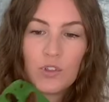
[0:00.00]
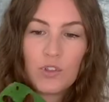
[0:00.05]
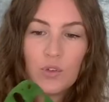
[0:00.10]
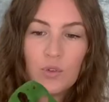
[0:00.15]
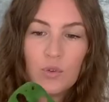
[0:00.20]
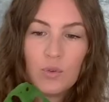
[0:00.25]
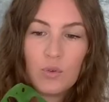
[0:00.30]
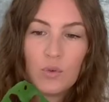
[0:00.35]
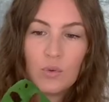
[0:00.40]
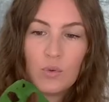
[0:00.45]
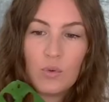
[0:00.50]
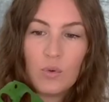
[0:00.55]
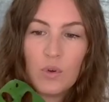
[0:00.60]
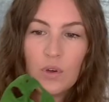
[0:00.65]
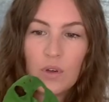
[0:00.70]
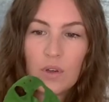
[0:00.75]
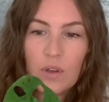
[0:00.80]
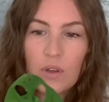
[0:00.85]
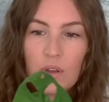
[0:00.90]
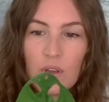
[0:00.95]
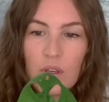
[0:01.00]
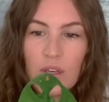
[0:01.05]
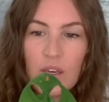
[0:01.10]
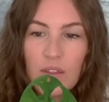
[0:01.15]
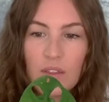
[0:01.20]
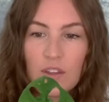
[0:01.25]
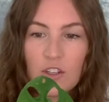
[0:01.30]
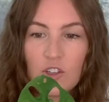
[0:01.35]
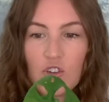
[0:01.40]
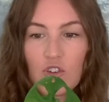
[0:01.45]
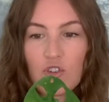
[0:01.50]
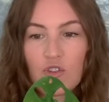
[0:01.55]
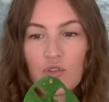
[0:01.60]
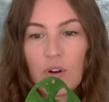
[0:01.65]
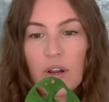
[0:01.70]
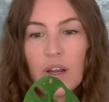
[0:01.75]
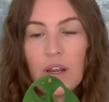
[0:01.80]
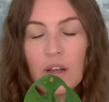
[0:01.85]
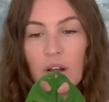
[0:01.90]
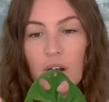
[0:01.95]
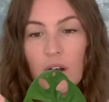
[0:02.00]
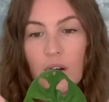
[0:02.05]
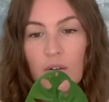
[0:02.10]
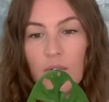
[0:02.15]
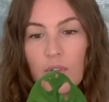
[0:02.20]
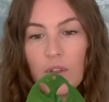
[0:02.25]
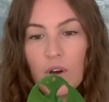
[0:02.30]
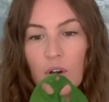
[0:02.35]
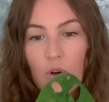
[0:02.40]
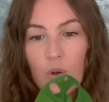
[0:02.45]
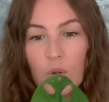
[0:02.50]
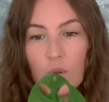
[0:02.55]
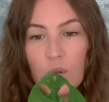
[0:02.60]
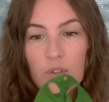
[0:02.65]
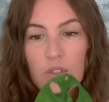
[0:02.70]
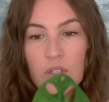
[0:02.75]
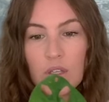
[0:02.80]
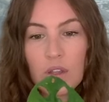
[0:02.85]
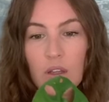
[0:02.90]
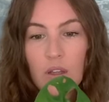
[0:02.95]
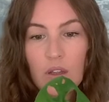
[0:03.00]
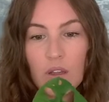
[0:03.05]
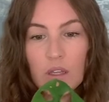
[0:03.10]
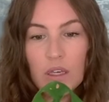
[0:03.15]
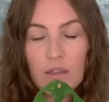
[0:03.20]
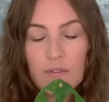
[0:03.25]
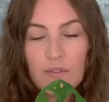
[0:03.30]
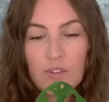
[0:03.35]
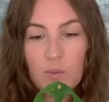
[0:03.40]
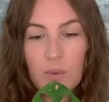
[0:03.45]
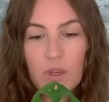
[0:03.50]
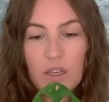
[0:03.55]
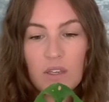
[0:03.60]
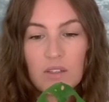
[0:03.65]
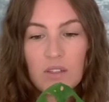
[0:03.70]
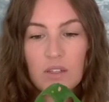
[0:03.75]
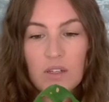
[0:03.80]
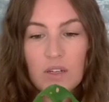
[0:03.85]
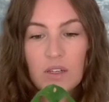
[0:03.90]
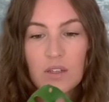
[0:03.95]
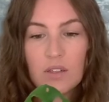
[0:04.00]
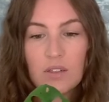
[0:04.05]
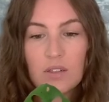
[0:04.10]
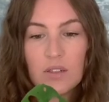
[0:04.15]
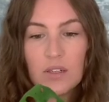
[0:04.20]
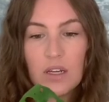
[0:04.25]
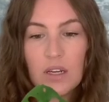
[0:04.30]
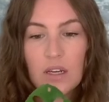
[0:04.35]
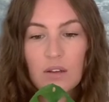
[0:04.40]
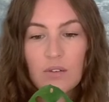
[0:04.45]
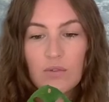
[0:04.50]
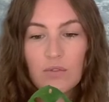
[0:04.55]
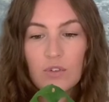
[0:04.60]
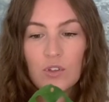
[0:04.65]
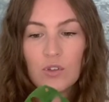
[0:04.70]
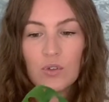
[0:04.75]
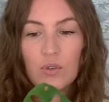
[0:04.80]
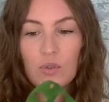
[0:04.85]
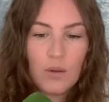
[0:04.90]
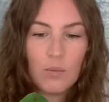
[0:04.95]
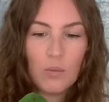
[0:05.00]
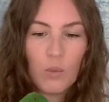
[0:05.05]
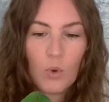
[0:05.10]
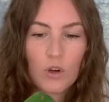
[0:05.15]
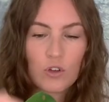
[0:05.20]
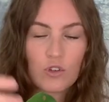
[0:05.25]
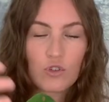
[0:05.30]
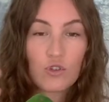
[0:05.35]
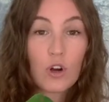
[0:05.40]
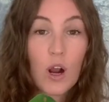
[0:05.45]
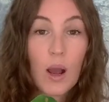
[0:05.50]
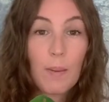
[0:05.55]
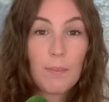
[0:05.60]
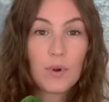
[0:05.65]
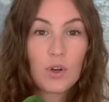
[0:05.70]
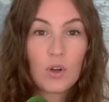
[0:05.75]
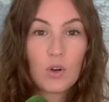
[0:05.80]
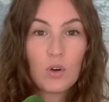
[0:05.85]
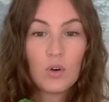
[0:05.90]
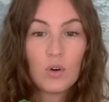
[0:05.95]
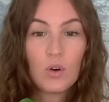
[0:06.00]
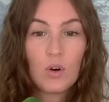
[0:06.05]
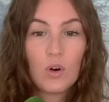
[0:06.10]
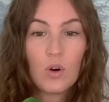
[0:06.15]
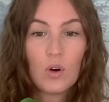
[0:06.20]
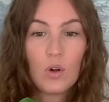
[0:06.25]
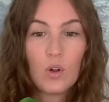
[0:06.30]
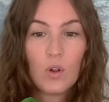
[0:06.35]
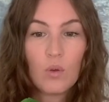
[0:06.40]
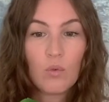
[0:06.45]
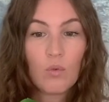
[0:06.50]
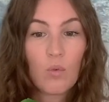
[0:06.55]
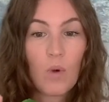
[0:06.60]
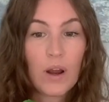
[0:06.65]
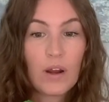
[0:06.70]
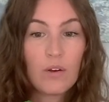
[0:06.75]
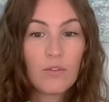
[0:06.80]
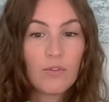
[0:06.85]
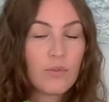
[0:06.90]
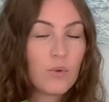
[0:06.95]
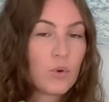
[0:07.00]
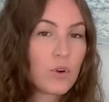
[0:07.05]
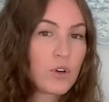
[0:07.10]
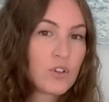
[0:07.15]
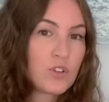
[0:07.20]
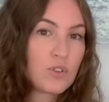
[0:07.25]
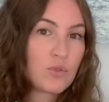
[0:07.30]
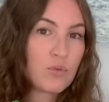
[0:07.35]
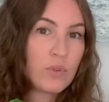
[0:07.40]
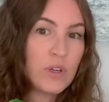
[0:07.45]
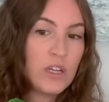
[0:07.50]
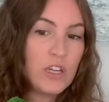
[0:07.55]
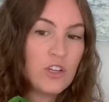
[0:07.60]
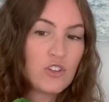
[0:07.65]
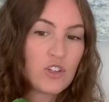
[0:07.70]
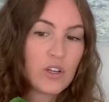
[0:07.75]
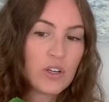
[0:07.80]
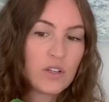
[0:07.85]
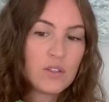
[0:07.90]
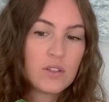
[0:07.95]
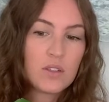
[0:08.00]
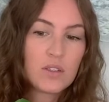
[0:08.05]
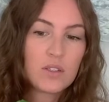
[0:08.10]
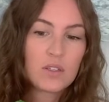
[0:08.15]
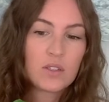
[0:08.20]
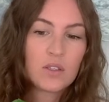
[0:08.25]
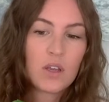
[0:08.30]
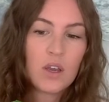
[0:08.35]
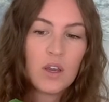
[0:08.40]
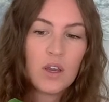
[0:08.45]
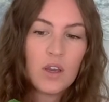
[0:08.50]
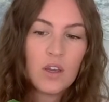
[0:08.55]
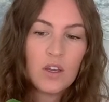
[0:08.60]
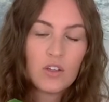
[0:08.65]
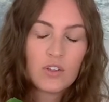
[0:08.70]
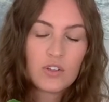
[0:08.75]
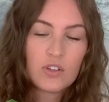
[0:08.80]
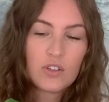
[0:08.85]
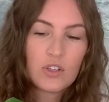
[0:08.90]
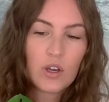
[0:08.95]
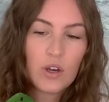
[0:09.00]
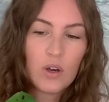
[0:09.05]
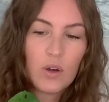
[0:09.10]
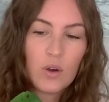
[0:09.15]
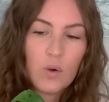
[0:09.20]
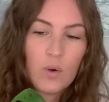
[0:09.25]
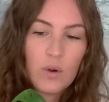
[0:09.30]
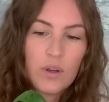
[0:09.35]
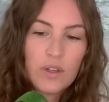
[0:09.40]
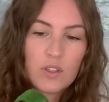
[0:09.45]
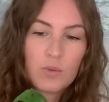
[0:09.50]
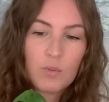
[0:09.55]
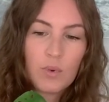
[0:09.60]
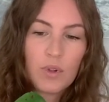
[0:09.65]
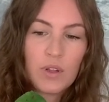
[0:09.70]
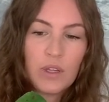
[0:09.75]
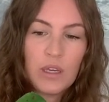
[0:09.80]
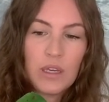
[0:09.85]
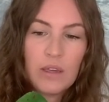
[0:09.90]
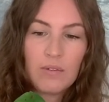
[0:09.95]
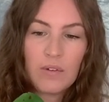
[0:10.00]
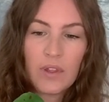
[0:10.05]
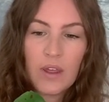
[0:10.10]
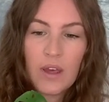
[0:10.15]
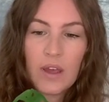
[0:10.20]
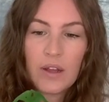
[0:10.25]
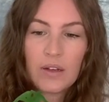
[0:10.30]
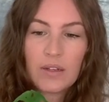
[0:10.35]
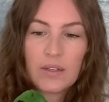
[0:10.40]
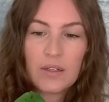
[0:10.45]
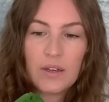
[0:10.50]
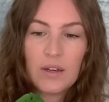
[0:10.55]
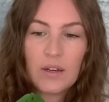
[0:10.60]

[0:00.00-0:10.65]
to get this trait of the holes in the leaves because it is native to more tropical rainforest regions. So it's believed that